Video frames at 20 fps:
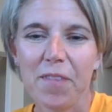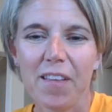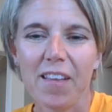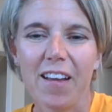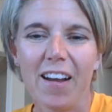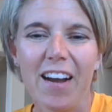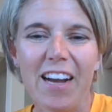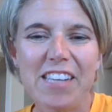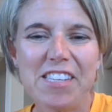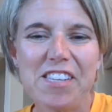
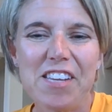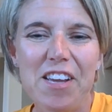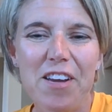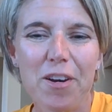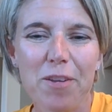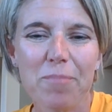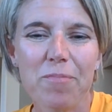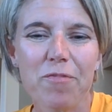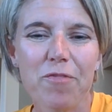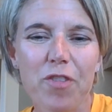Hi,
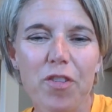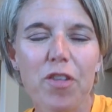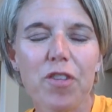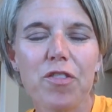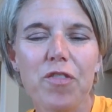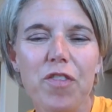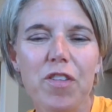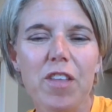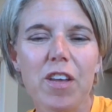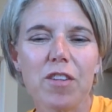Sehome. For those
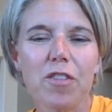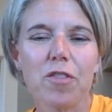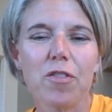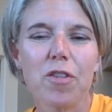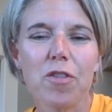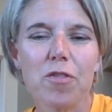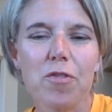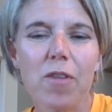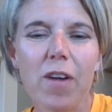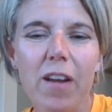of you that don't
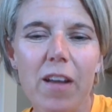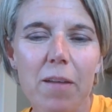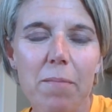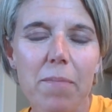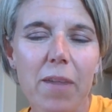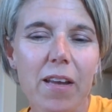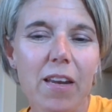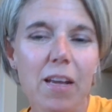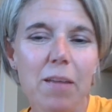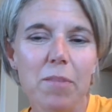know who I am,
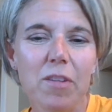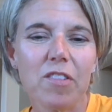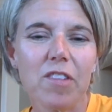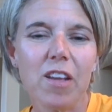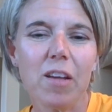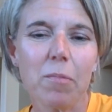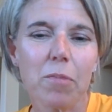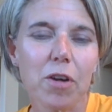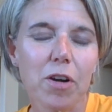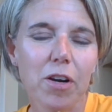my name is
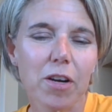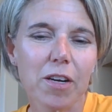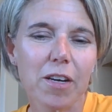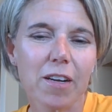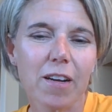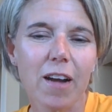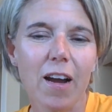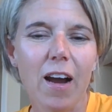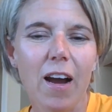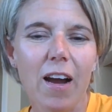Kim Kirk.
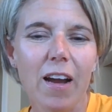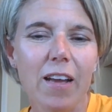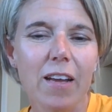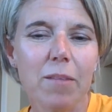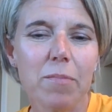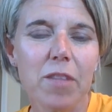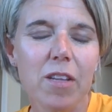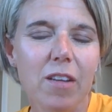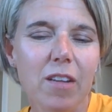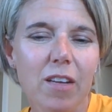I
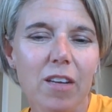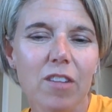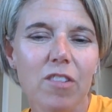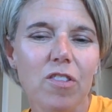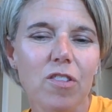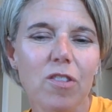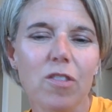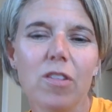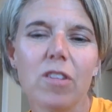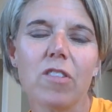am the Dean of
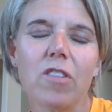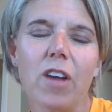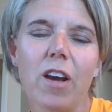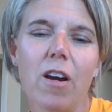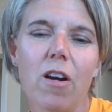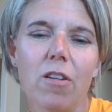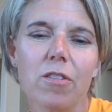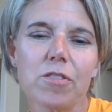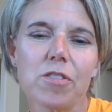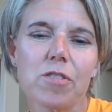Students. I
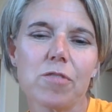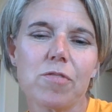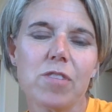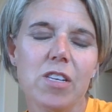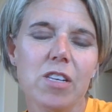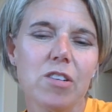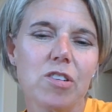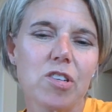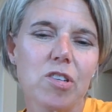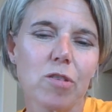also
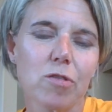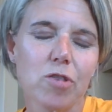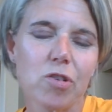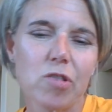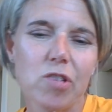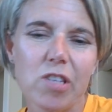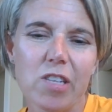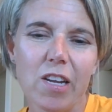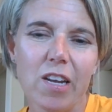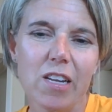teach social
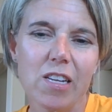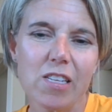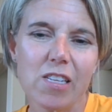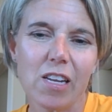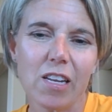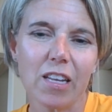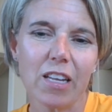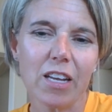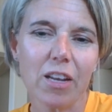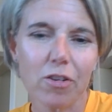studies
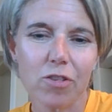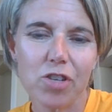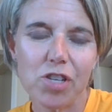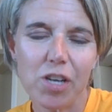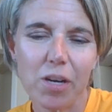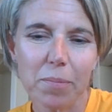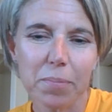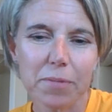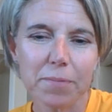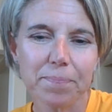and
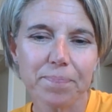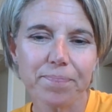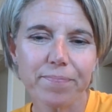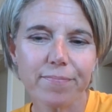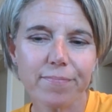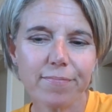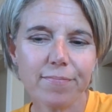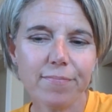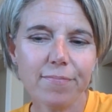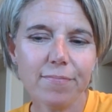leadership.
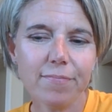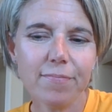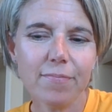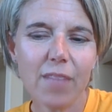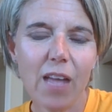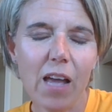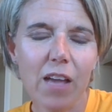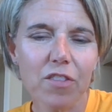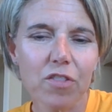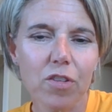
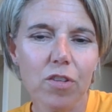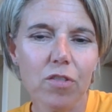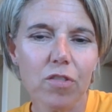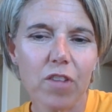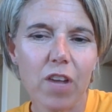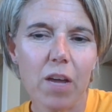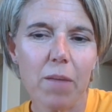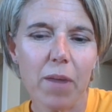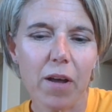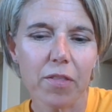As the news
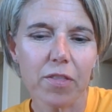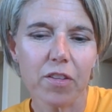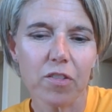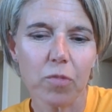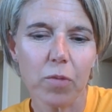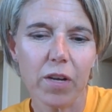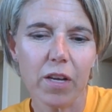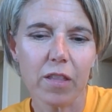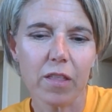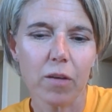came out this
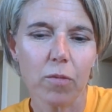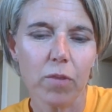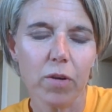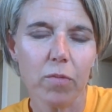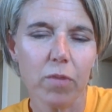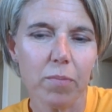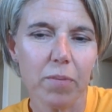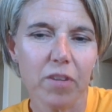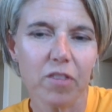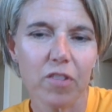week that we
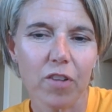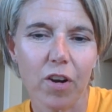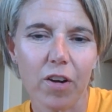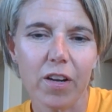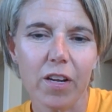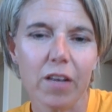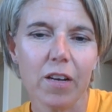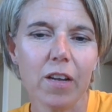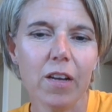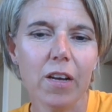would be starting